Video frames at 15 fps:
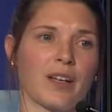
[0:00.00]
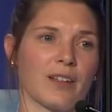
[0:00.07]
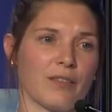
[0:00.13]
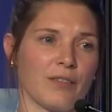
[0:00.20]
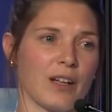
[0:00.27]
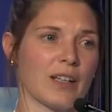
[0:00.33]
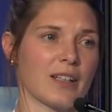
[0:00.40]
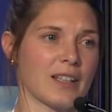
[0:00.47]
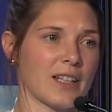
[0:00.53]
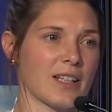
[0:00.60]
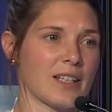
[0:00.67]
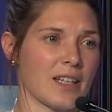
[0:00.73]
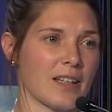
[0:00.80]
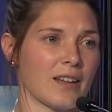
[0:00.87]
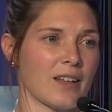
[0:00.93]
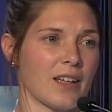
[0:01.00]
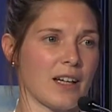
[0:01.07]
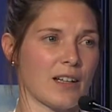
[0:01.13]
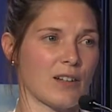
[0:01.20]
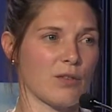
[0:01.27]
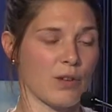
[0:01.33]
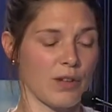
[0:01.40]
in validating the
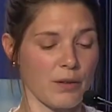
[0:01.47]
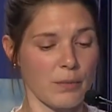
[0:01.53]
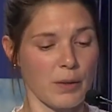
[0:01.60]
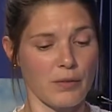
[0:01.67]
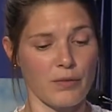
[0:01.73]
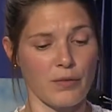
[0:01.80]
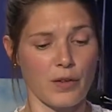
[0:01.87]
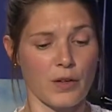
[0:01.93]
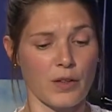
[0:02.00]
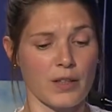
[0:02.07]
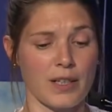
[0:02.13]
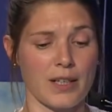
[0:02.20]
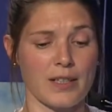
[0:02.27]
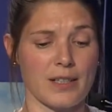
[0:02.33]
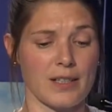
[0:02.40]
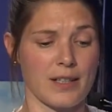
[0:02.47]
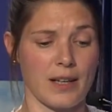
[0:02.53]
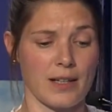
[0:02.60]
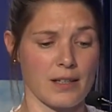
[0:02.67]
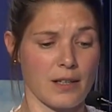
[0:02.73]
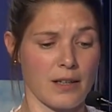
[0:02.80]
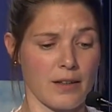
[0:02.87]
algorithm in further data
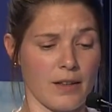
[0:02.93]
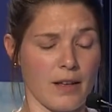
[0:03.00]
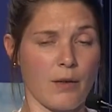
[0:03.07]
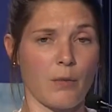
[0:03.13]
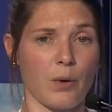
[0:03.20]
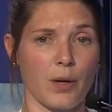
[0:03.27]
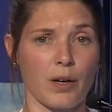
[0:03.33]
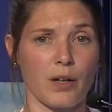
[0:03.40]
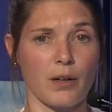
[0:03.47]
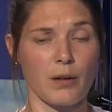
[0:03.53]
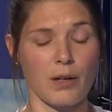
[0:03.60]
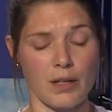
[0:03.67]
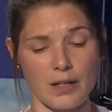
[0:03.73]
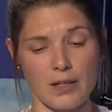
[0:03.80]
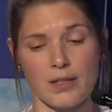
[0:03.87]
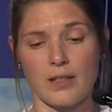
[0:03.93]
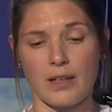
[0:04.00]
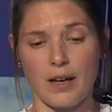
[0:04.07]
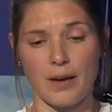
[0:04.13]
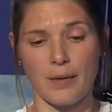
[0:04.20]
sets, and that work is,